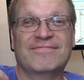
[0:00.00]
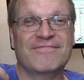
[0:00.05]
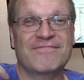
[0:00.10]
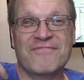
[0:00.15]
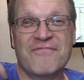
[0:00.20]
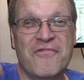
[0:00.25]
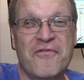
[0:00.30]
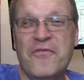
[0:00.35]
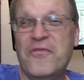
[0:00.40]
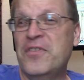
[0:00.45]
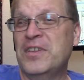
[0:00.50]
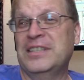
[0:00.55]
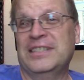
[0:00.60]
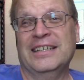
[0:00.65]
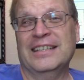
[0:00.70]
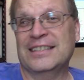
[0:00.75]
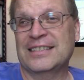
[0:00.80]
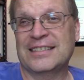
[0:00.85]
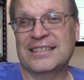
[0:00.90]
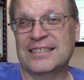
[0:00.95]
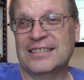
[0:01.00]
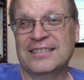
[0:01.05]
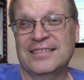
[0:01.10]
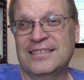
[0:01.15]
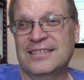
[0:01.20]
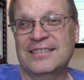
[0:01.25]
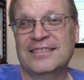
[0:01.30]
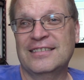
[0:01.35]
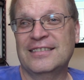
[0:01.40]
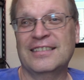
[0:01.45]
physics
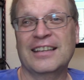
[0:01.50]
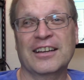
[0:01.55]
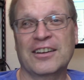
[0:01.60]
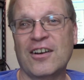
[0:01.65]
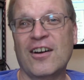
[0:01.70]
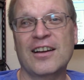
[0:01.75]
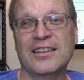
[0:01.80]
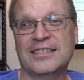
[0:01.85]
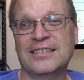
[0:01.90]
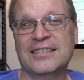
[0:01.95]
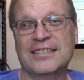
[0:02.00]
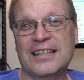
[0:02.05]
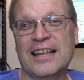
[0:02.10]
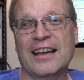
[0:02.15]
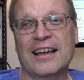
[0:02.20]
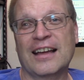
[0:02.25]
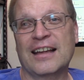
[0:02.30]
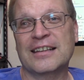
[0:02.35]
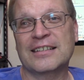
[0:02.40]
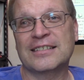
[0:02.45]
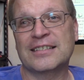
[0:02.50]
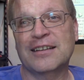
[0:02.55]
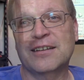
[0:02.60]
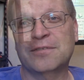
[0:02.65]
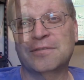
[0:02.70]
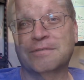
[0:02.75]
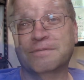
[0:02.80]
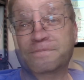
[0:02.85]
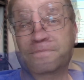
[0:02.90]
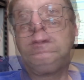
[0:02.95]
that causes that kind of
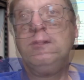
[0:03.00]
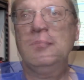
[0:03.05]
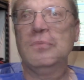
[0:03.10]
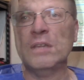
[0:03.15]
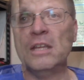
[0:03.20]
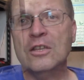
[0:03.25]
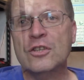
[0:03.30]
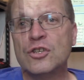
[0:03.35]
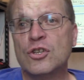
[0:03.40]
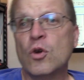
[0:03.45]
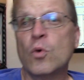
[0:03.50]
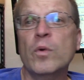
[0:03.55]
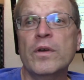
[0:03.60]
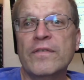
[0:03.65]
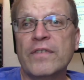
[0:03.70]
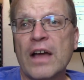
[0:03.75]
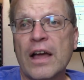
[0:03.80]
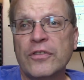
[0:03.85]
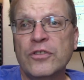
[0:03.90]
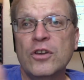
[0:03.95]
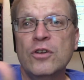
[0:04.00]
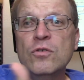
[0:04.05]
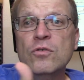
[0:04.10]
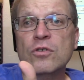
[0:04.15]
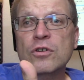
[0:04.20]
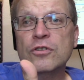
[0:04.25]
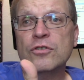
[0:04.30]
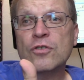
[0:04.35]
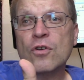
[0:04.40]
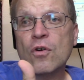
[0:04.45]
stuff. So we've got the new
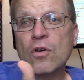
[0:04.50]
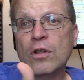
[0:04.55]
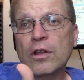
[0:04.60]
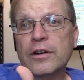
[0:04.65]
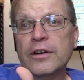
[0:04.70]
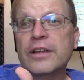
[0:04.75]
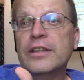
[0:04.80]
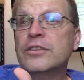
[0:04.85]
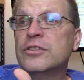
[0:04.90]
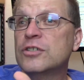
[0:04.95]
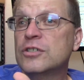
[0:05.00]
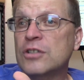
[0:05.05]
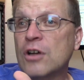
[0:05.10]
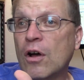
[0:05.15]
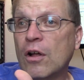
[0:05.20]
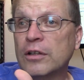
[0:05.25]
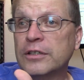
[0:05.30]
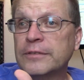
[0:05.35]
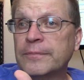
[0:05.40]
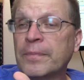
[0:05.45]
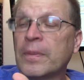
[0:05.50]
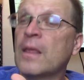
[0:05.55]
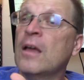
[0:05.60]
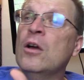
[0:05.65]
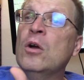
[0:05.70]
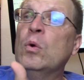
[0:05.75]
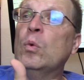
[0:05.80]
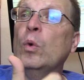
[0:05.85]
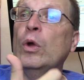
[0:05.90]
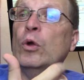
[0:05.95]
controller installed. We